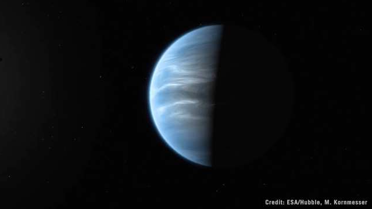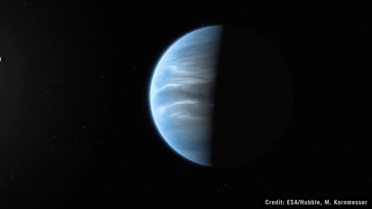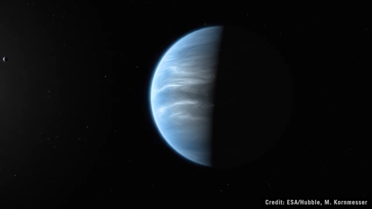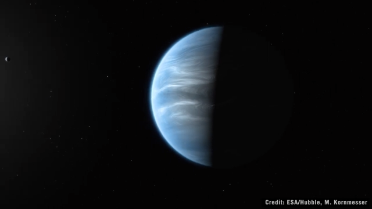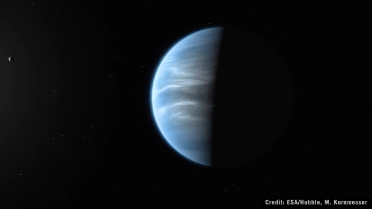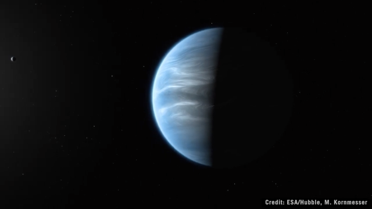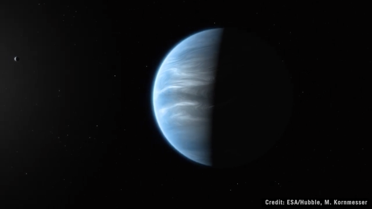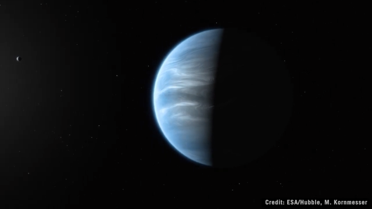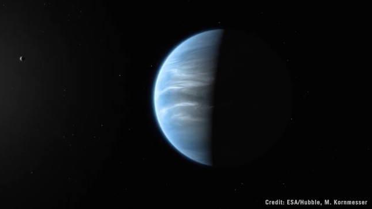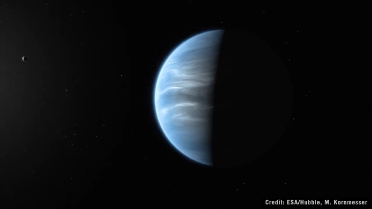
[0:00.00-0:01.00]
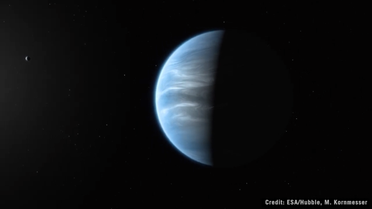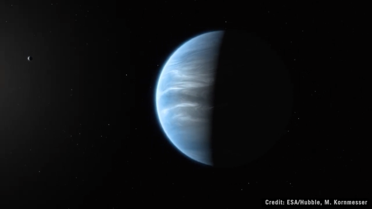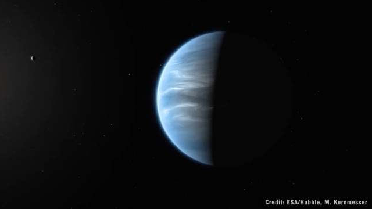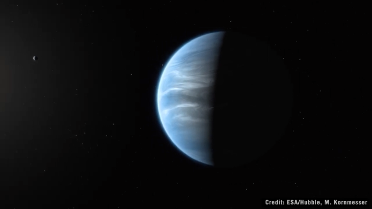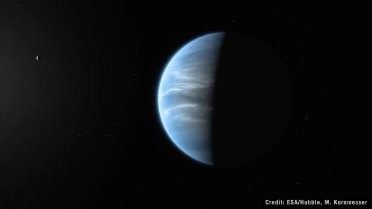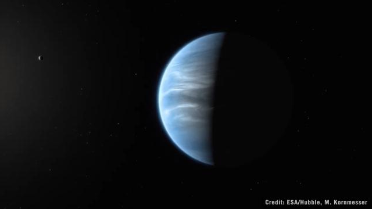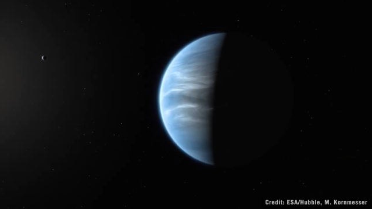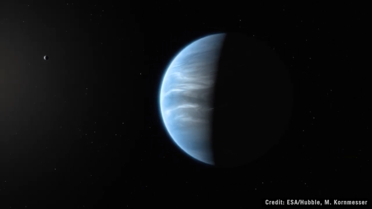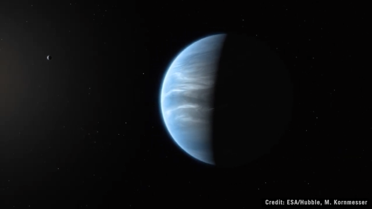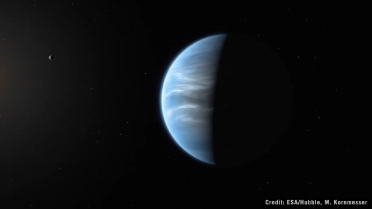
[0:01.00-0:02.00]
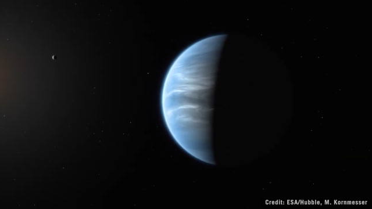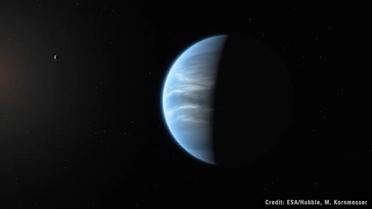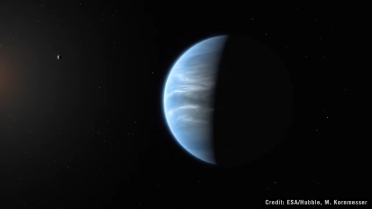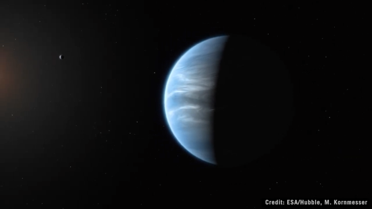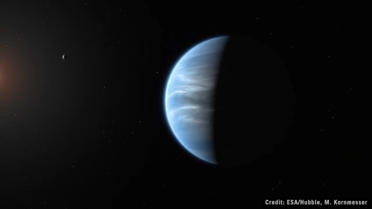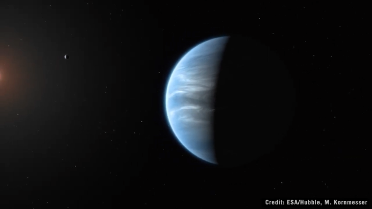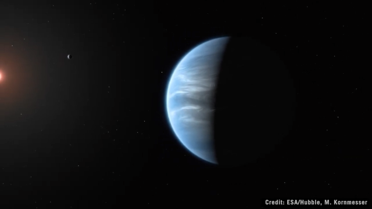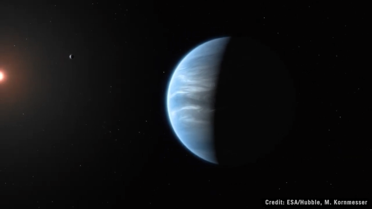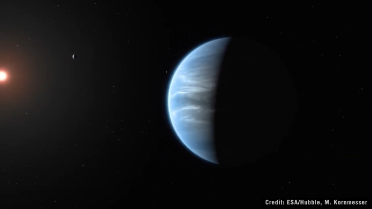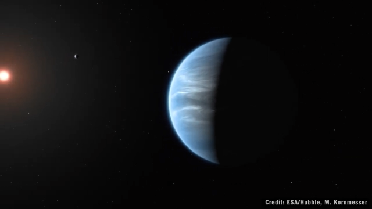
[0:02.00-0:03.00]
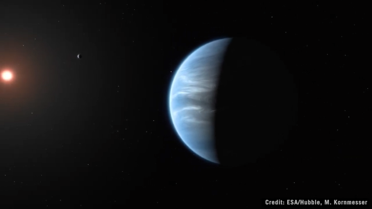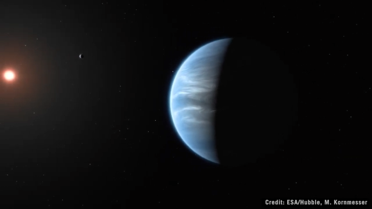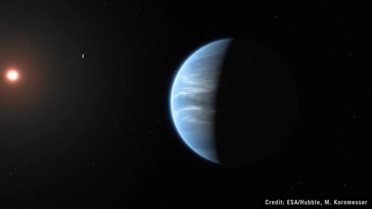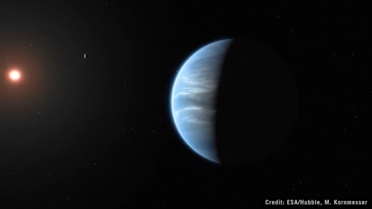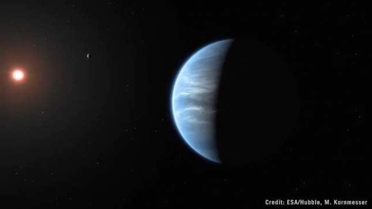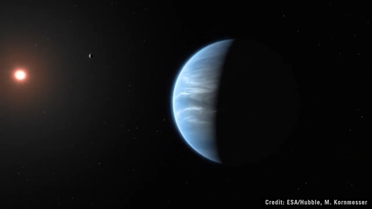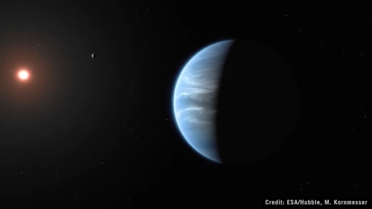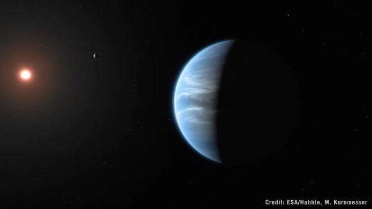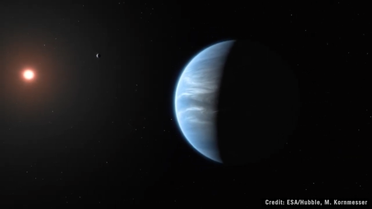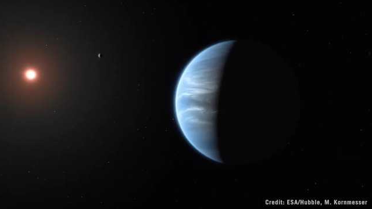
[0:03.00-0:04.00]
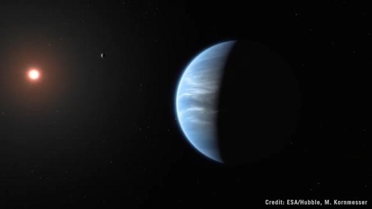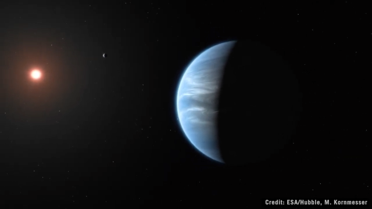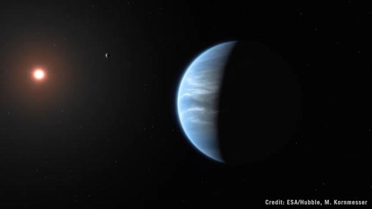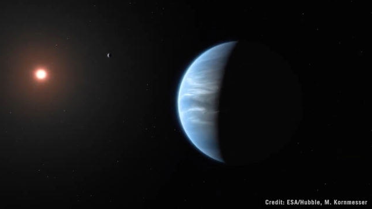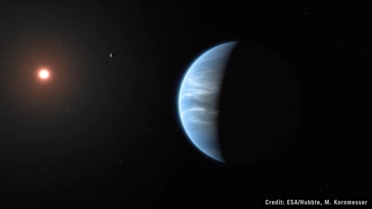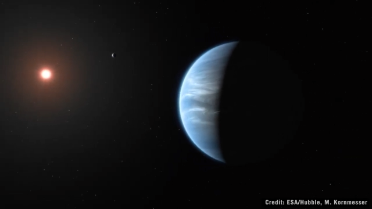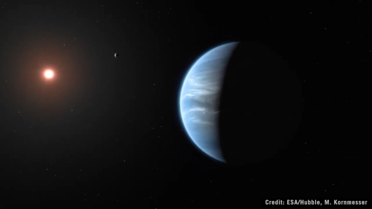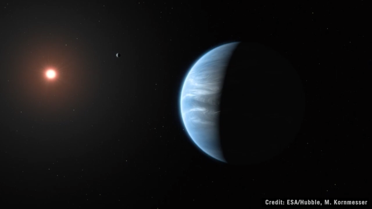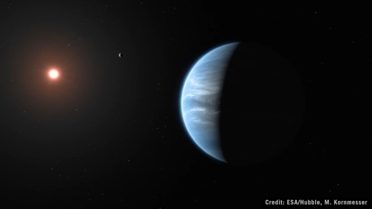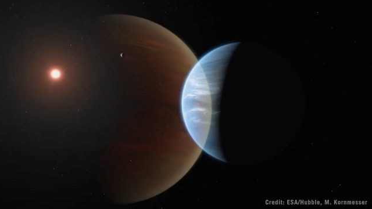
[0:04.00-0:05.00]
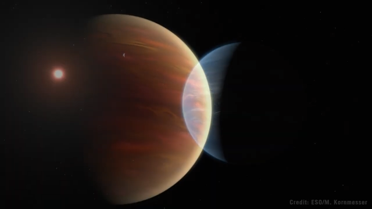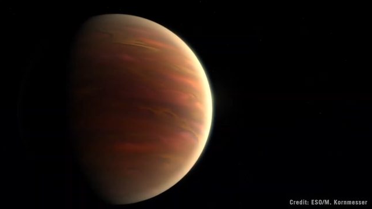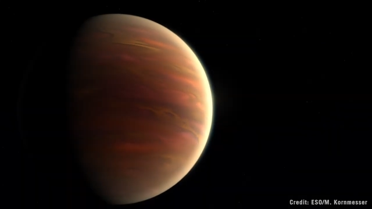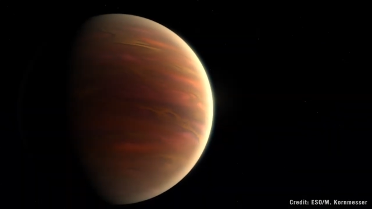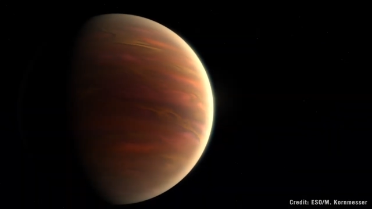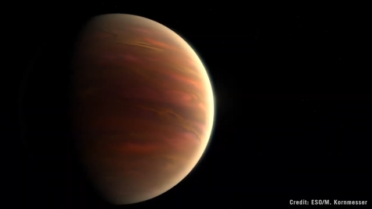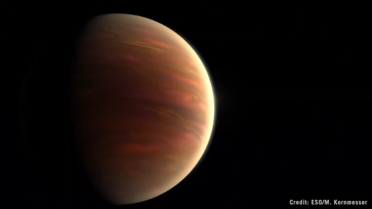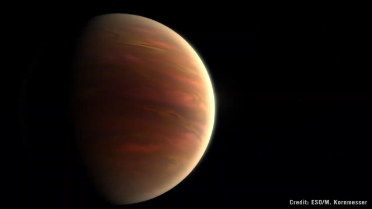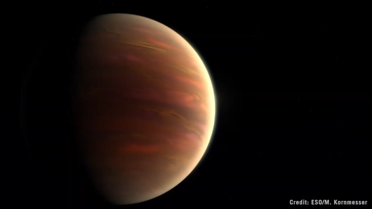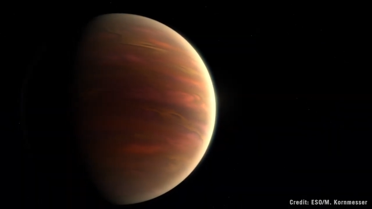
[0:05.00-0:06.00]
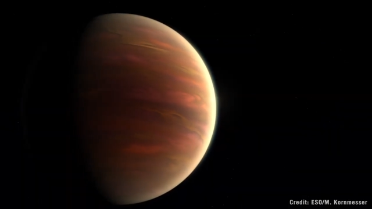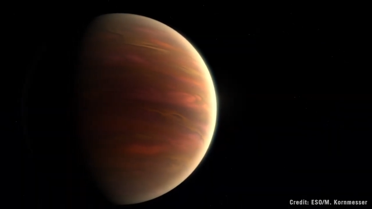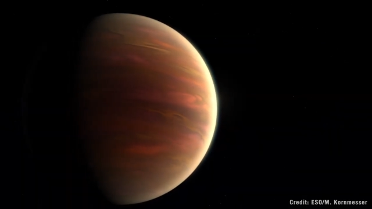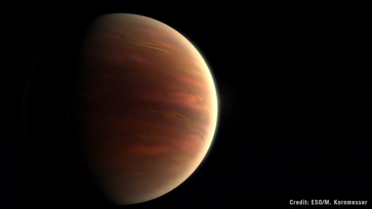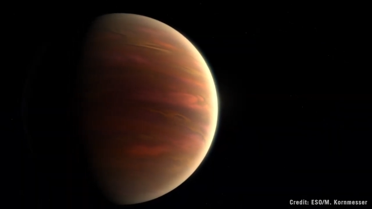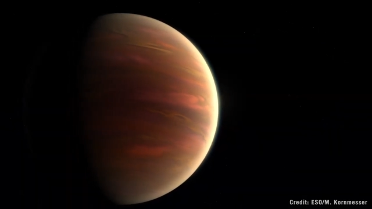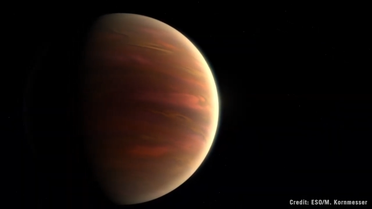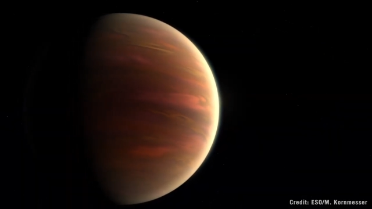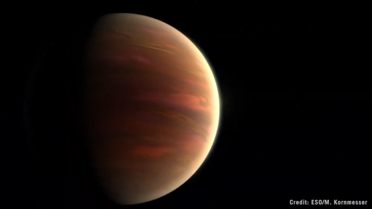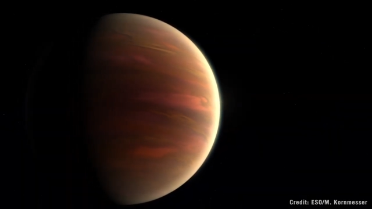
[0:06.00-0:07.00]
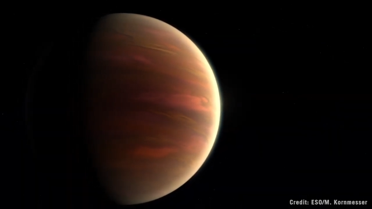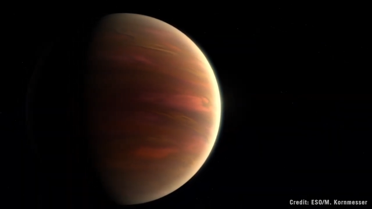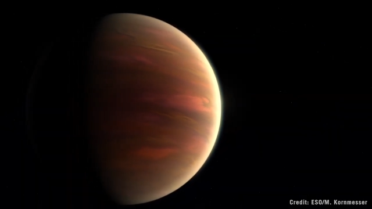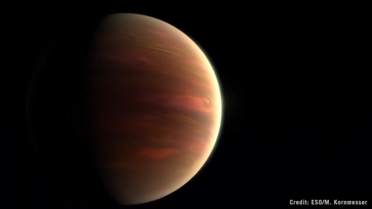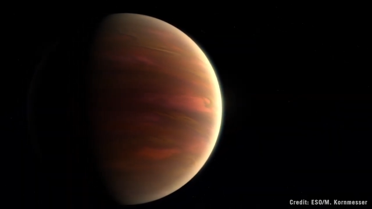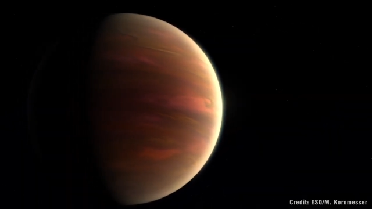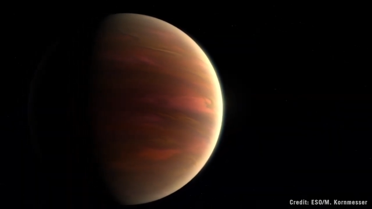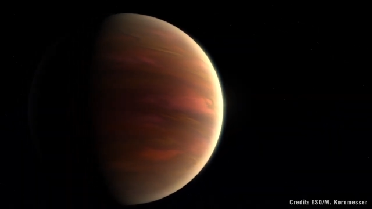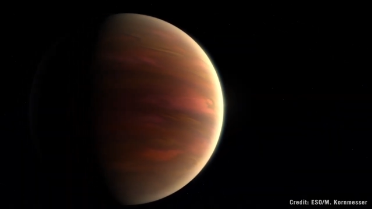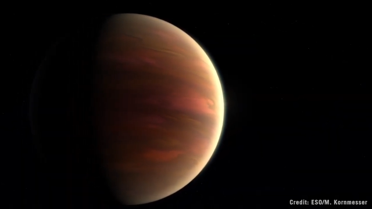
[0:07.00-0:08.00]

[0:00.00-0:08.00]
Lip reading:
Nobody's mouth can be seen.